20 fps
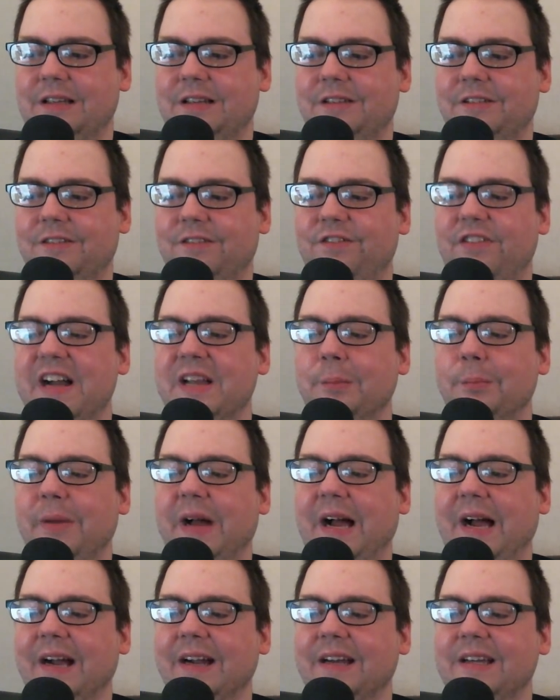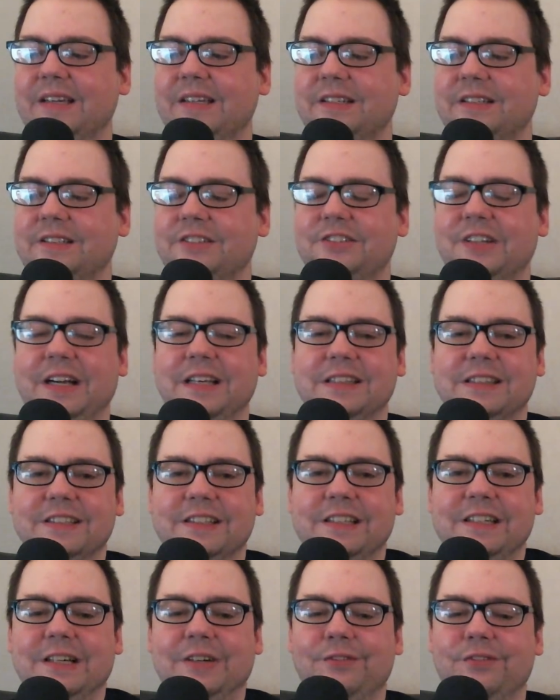Fight Back, track
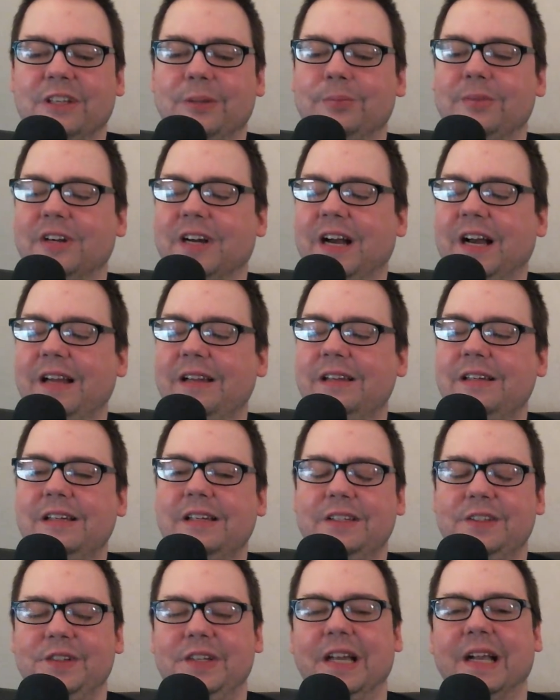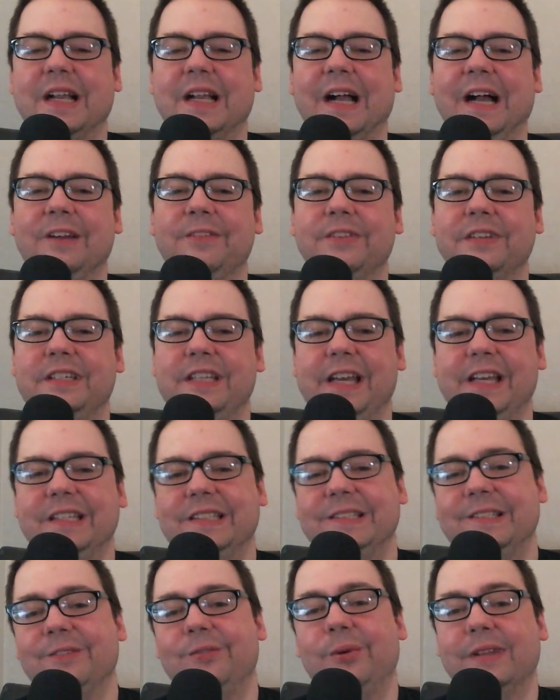3 on Flip the Rat. You get kind of a
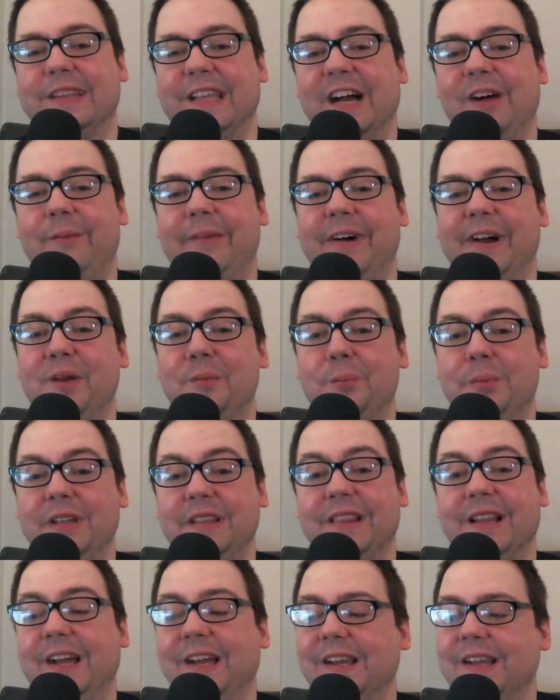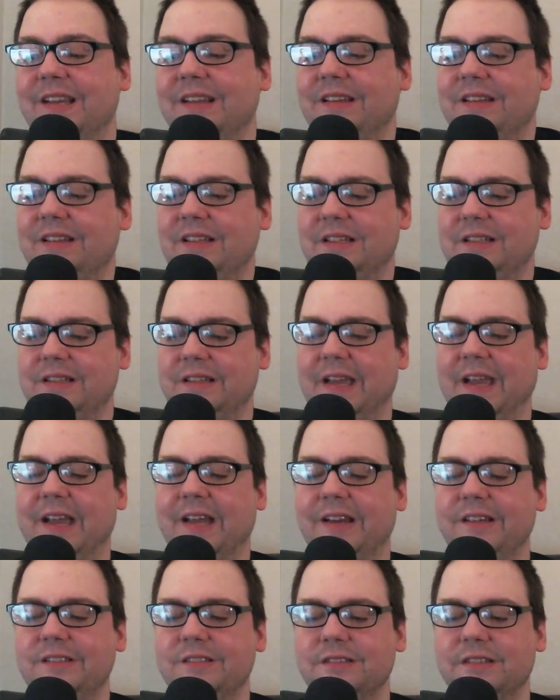taste of what that might have been like.
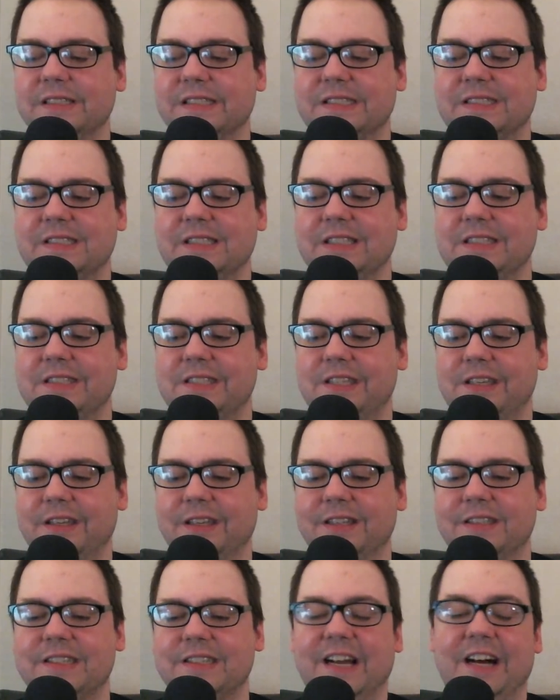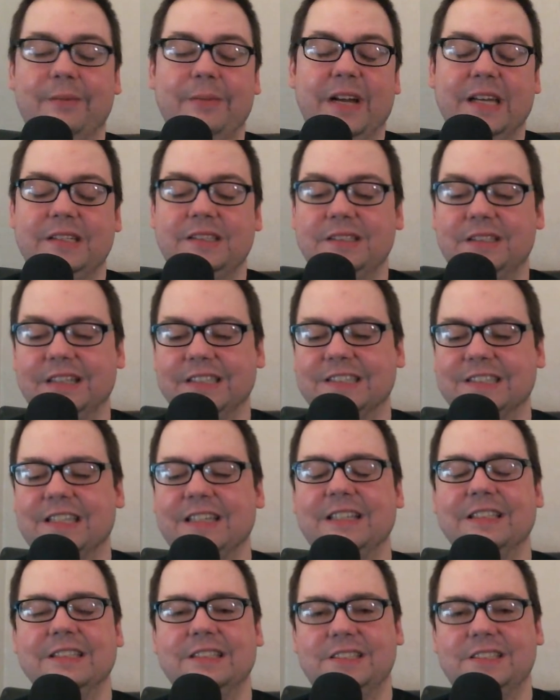And it's not bad. It's good.